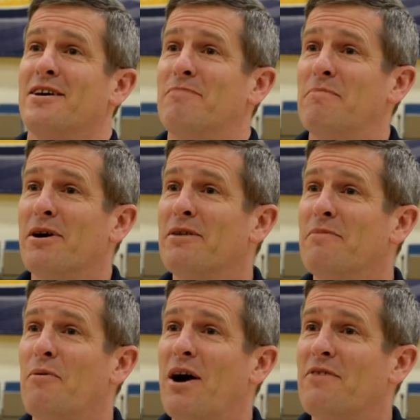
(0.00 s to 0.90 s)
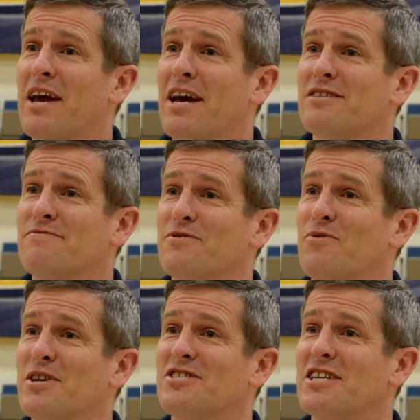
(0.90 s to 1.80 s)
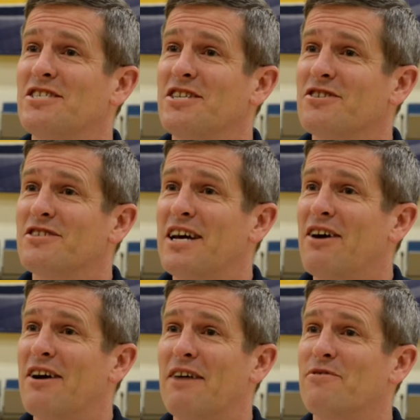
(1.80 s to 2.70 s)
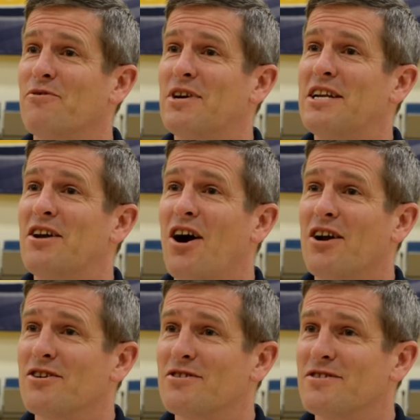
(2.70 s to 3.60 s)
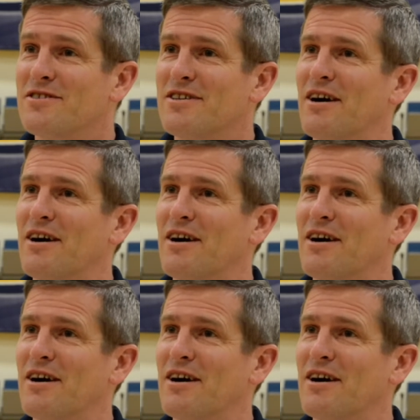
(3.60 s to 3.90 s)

been married to my wife Candace for 26 years now, have three daughters,